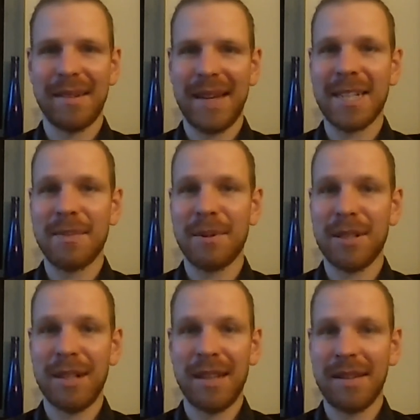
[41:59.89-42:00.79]

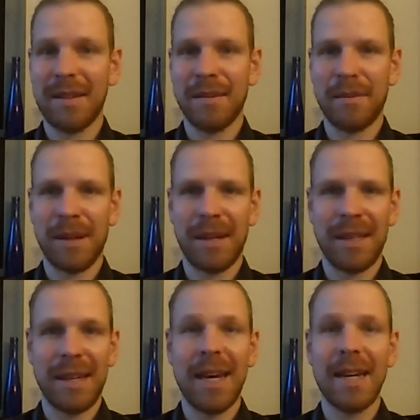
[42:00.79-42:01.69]
experts in
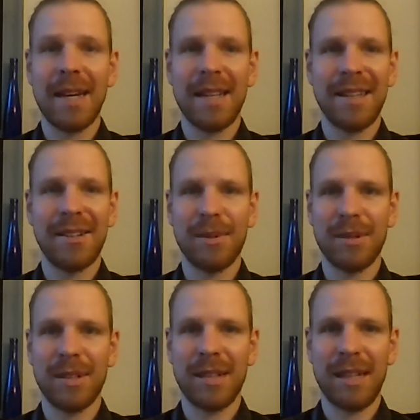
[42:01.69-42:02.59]
AI in the
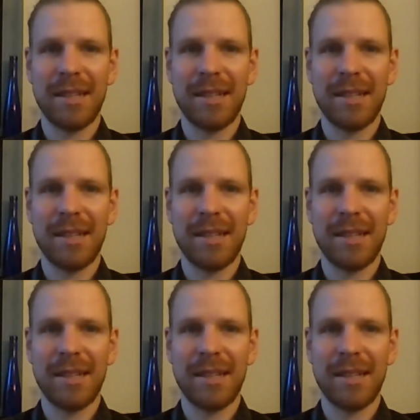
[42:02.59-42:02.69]
community.